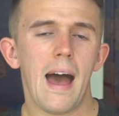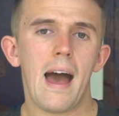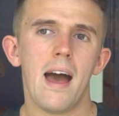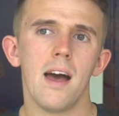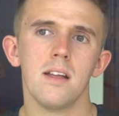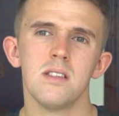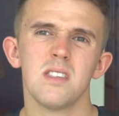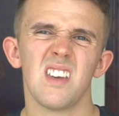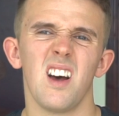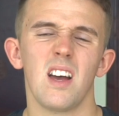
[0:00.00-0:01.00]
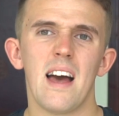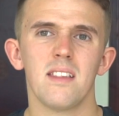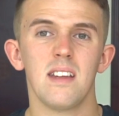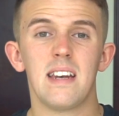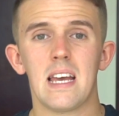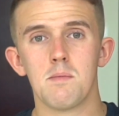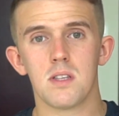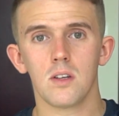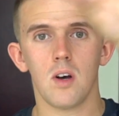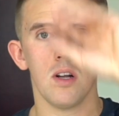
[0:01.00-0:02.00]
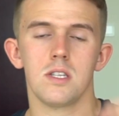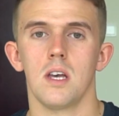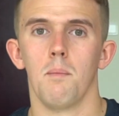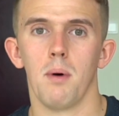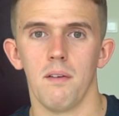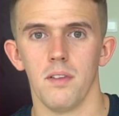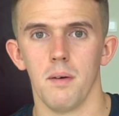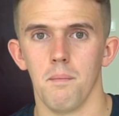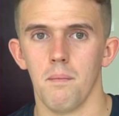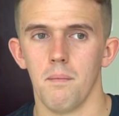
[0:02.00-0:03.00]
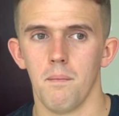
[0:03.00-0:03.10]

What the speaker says: and I had the names of the gods above them.